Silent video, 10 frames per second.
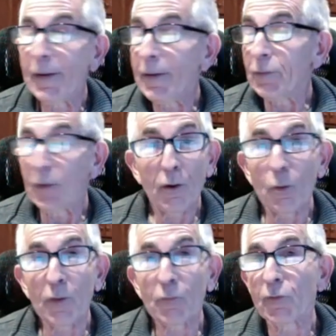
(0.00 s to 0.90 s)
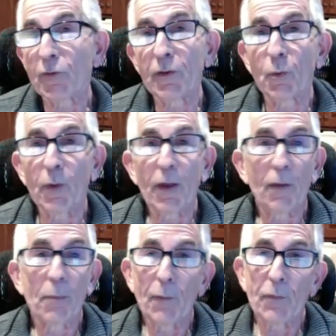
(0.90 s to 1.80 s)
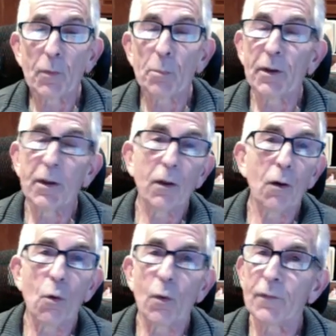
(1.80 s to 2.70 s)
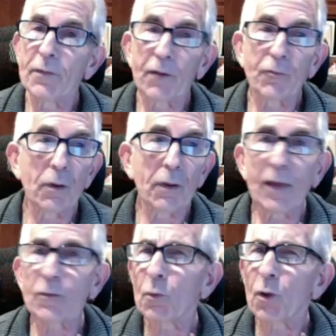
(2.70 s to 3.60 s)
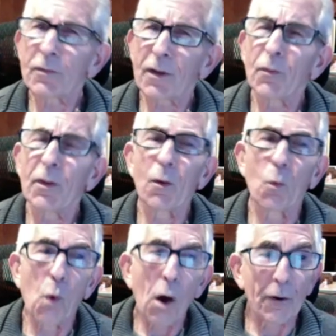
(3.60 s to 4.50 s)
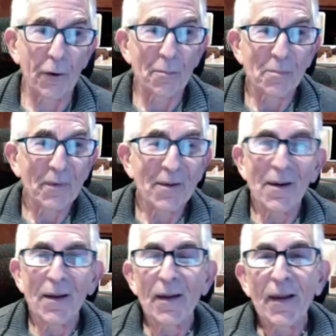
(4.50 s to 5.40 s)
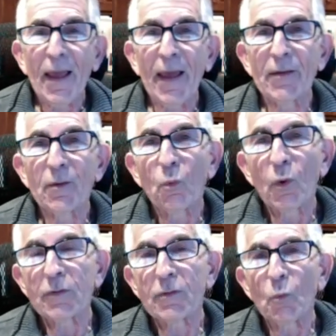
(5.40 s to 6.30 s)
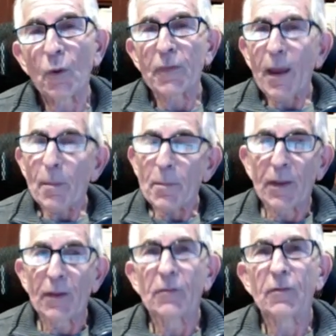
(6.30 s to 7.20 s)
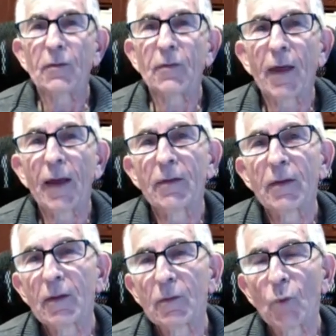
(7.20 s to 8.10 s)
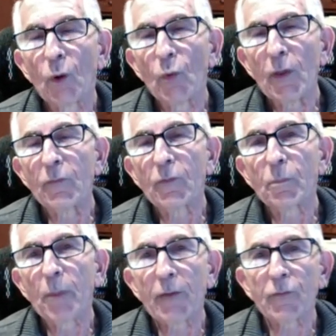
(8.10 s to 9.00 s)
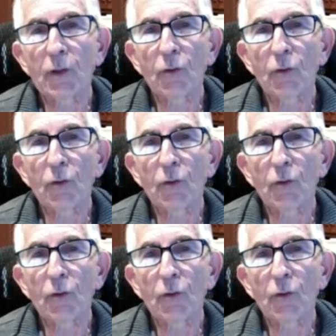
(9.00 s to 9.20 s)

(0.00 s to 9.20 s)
So here in West Virginia, we have obviously plenty of coal, we have natural gas, but we also have a lot of water. And what that means is that what we've actually